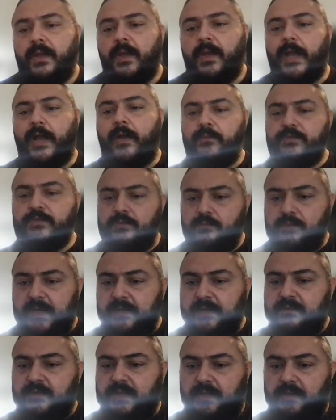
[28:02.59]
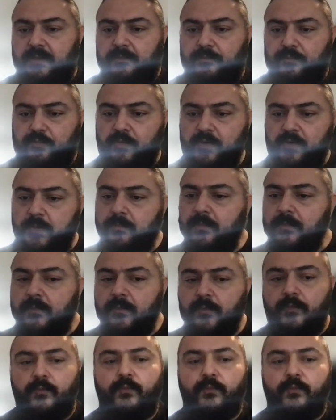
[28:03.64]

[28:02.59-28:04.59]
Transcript: How would you write a program